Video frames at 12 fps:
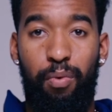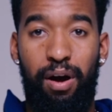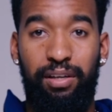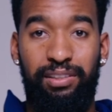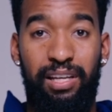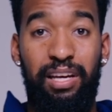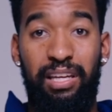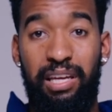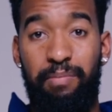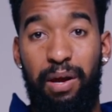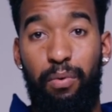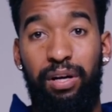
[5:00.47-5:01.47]
box, you
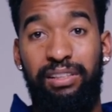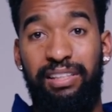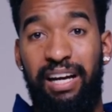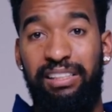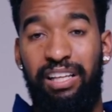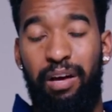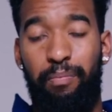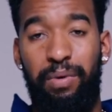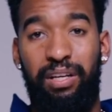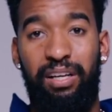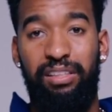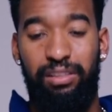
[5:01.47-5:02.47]
may want to size up,
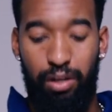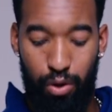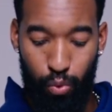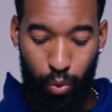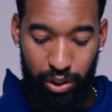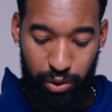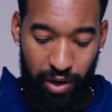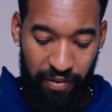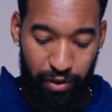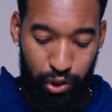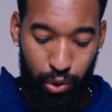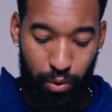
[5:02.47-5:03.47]
because once you have
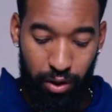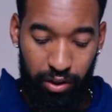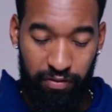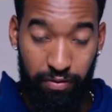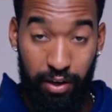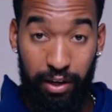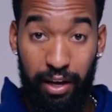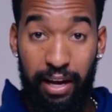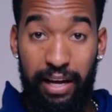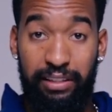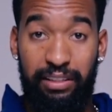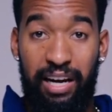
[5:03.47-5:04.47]
the shoe on your foot,
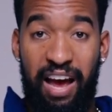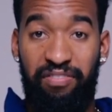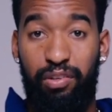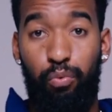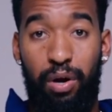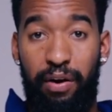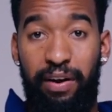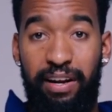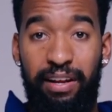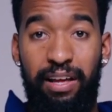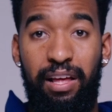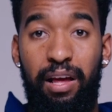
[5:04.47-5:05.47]
it's going to have to wear
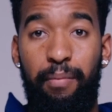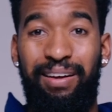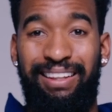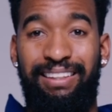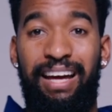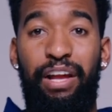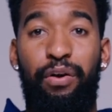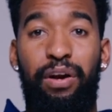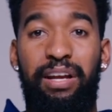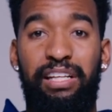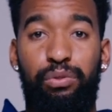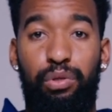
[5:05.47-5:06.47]
in. But the tighter
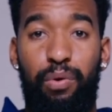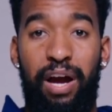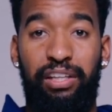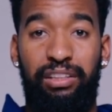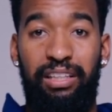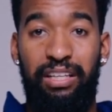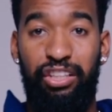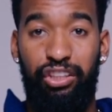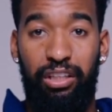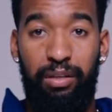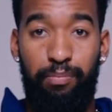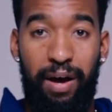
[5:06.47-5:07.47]
it is when you actually
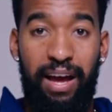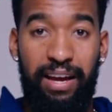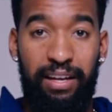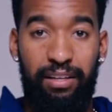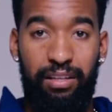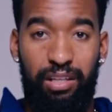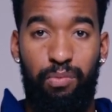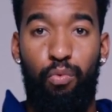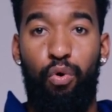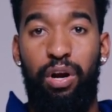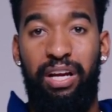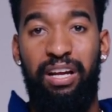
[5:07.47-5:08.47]
initially buy it, the
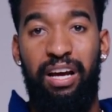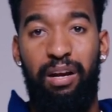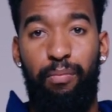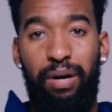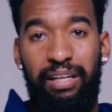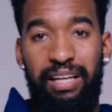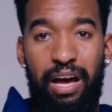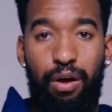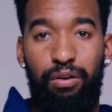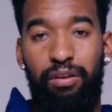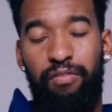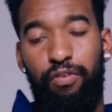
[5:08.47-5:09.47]
more it can kind of break down
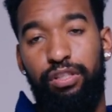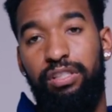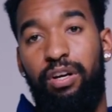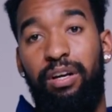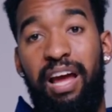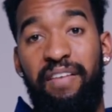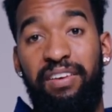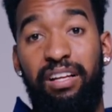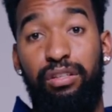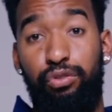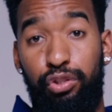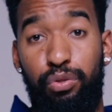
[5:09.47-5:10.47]
versus already having a
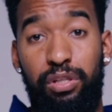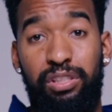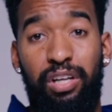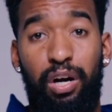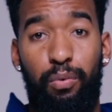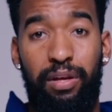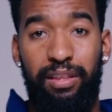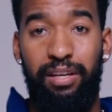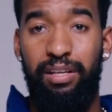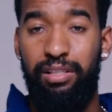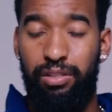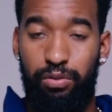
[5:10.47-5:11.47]
loose shoe to start with.
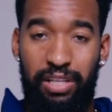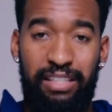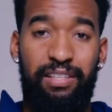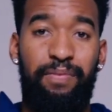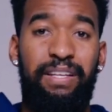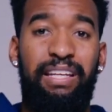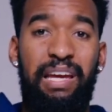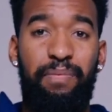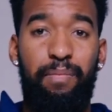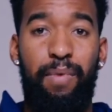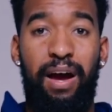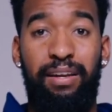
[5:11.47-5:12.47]
So that's something to keep
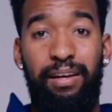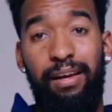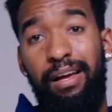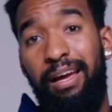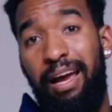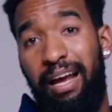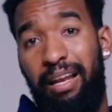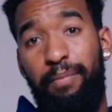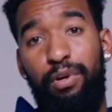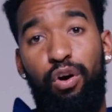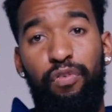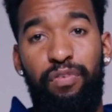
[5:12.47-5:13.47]
in mind. And let
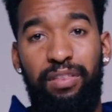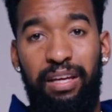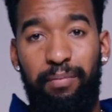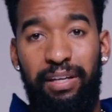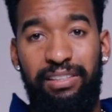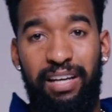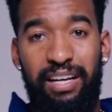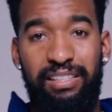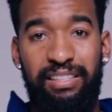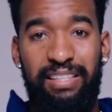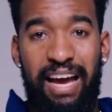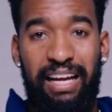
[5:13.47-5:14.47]
me know if you think my
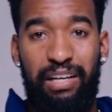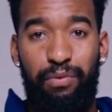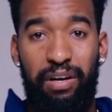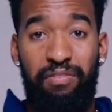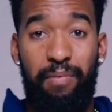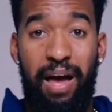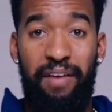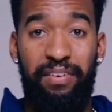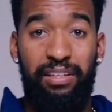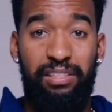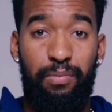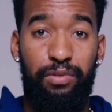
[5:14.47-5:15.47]
sizing is accurate from
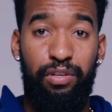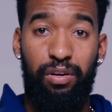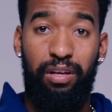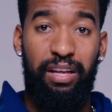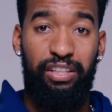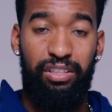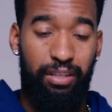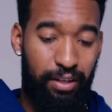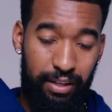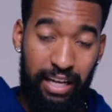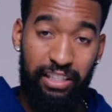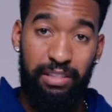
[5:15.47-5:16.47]
having some in your collection.
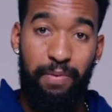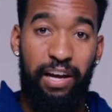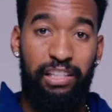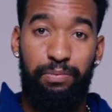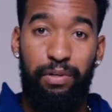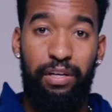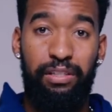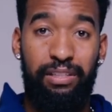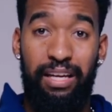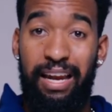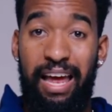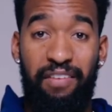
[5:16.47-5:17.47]
That's just my experience,
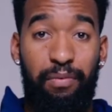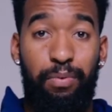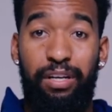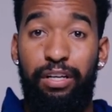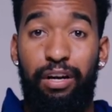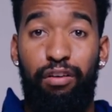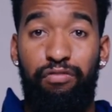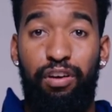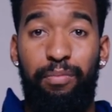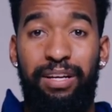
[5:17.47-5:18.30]
and I have a pretty narrow foot